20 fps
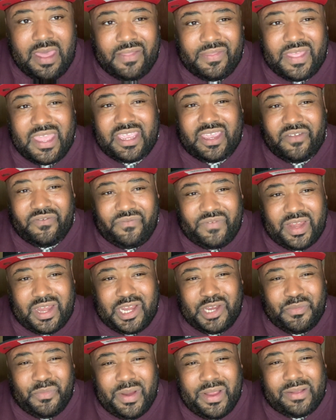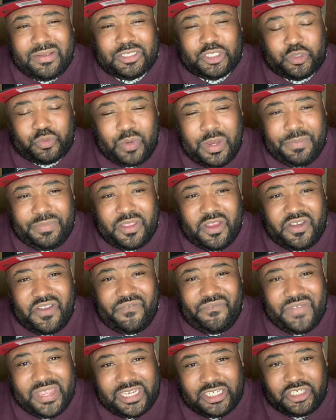They could very well sweep their
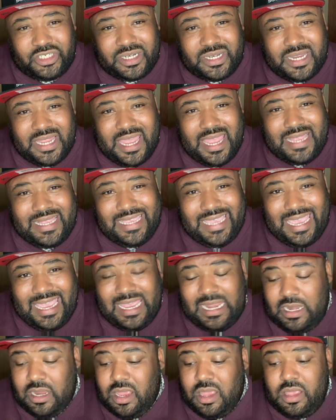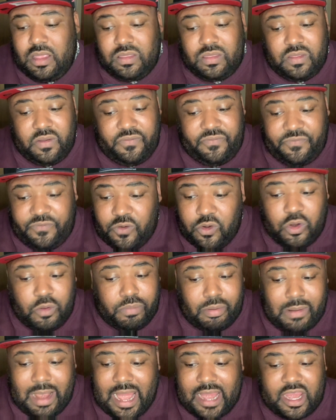division and get the full
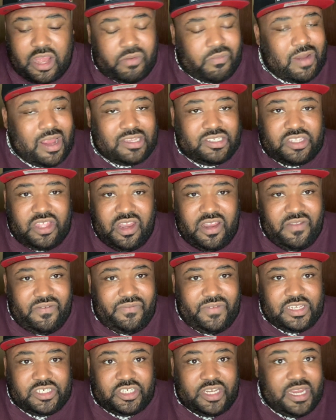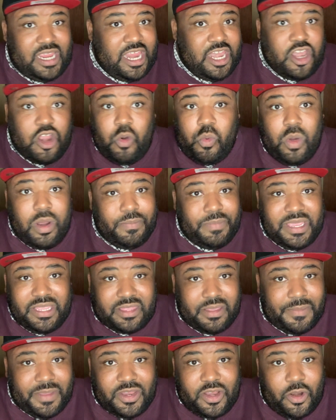bragging rights to the division, and no one beat
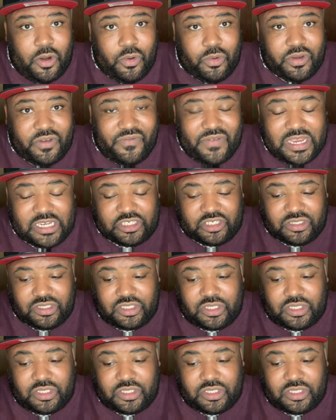them in their own division.